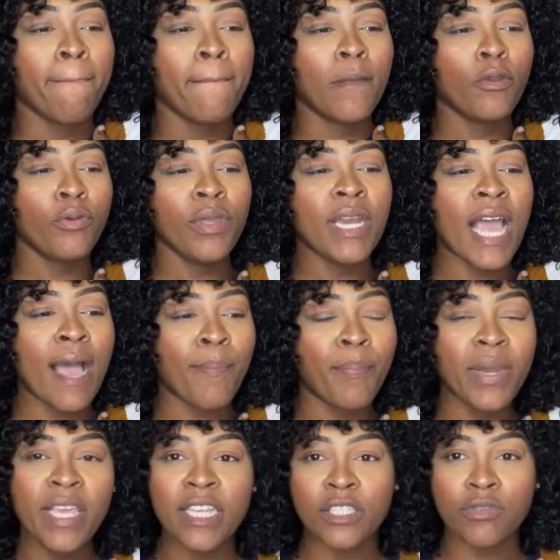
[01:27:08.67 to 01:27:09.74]
we're in a
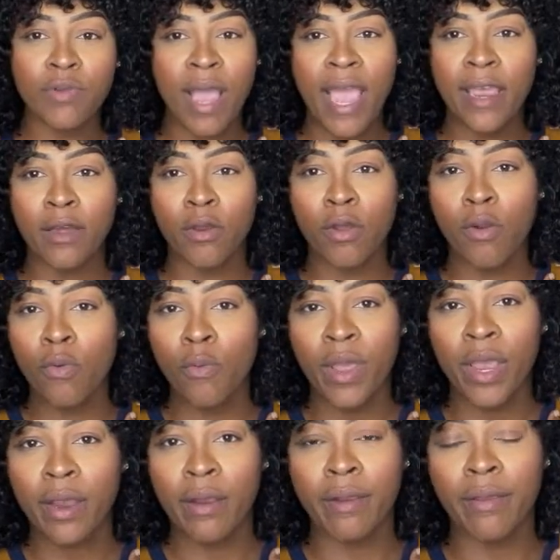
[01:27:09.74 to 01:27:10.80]
place right now
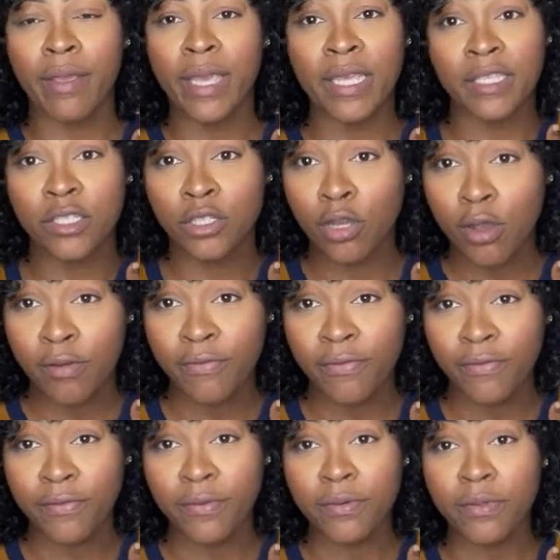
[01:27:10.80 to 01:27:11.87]
where it's tough.